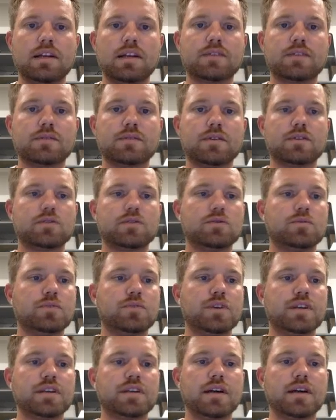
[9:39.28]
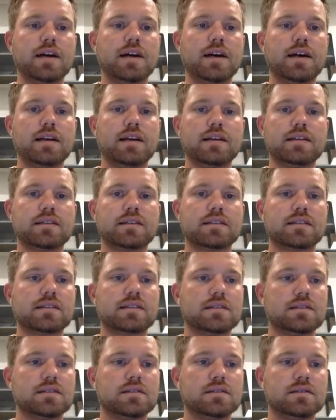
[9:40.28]
next one, 2.9,
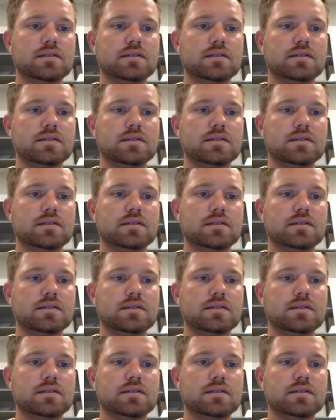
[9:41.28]
is